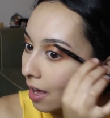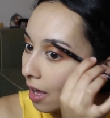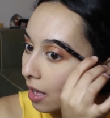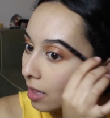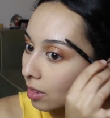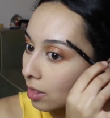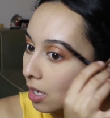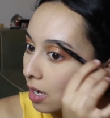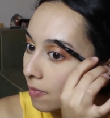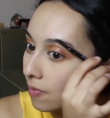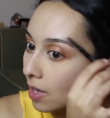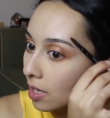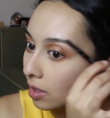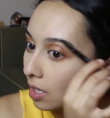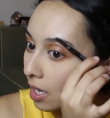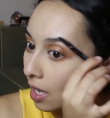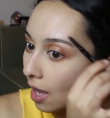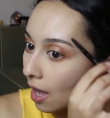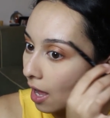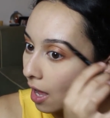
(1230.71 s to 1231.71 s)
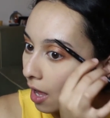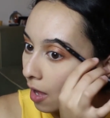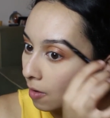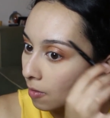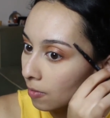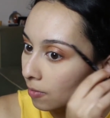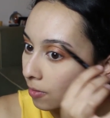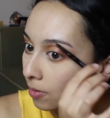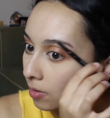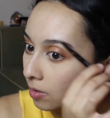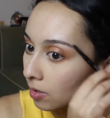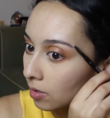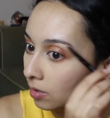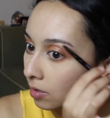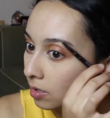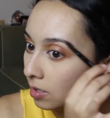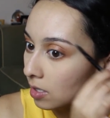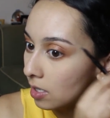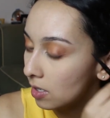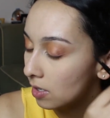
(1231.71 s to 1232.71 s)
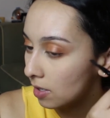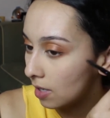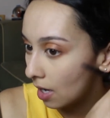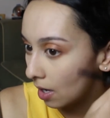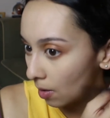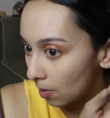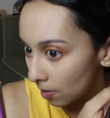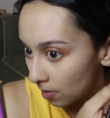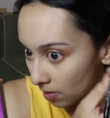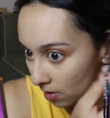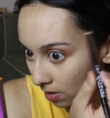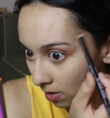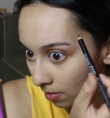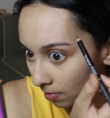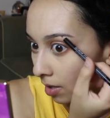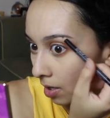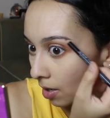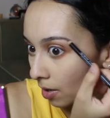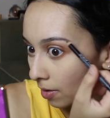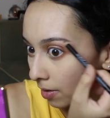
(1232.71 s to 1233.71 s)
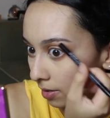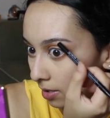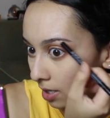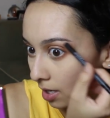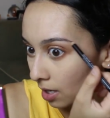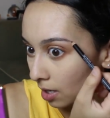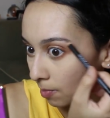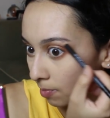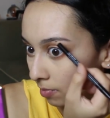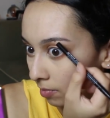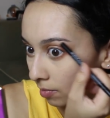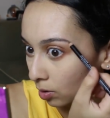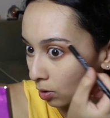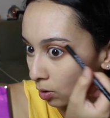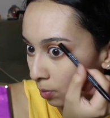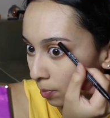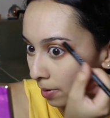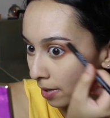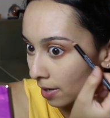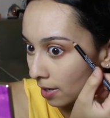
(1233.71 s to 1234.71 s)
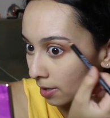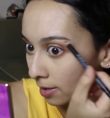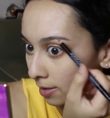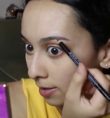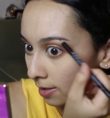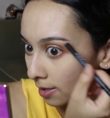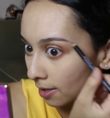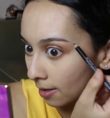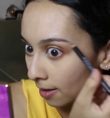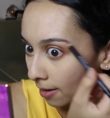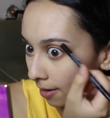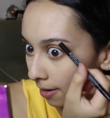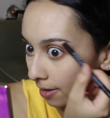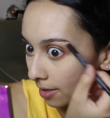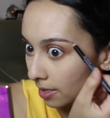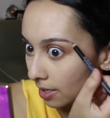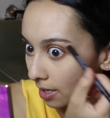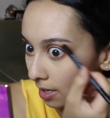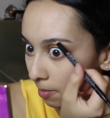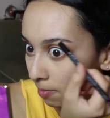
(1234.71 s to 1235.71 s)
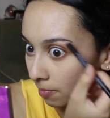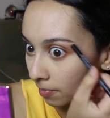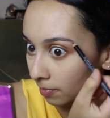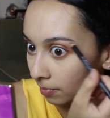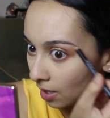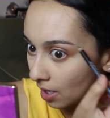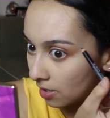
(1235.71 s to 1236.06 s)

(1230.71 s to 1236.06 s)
I love that they have discounts all the time, coupons all the time.